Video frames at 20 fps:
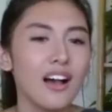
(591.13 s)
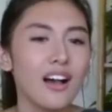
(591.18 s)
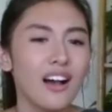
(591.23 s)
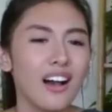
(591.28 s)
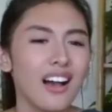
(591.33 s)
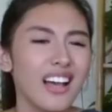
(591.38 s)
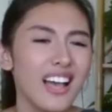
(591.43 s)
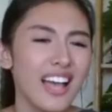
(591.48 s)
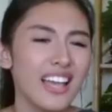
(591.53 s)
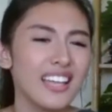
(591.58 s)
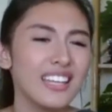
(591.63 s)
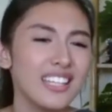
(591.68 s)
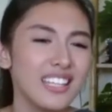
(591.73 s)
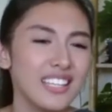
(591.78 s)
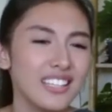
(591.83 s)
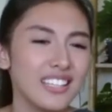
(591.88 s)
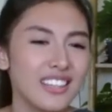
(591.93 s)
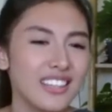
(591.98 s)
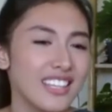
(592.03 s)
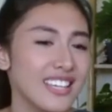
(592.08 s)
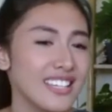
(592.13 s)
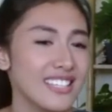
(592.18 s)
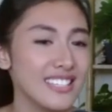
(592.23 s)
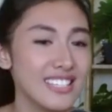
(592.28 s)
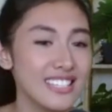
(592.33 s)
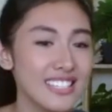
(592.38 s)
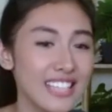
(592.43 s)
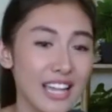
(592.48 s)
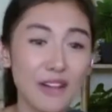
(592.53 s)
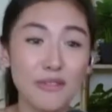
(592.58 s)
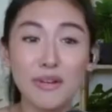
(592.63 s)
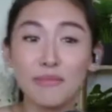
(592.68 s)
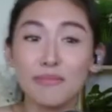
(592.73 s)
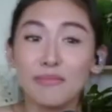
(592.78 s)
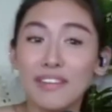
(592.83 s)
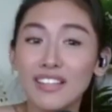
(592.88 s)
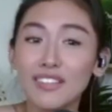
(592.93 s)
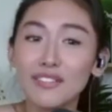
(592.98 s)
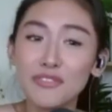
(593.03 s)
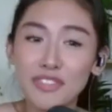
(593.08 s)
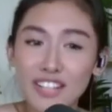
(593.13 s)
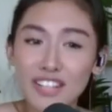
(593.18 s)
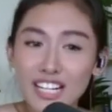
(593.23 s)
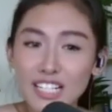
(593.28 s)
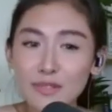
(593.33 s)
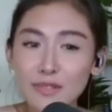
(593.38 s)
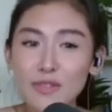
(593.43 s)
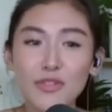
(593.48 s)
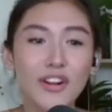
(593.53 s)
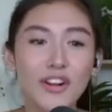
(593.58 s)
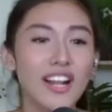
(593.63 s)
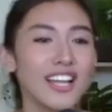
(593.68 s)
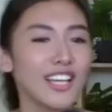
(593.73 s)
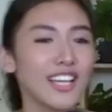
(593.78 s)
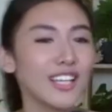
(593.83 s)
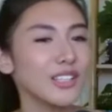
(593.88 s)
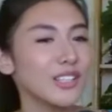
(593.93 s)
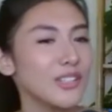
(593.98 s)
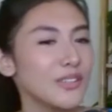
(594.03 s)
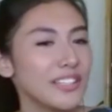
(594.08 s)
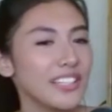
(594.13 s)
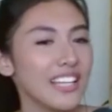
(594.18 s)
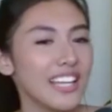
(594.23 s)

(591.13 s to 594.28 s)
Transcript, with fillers: I need this equipment first before I can do it.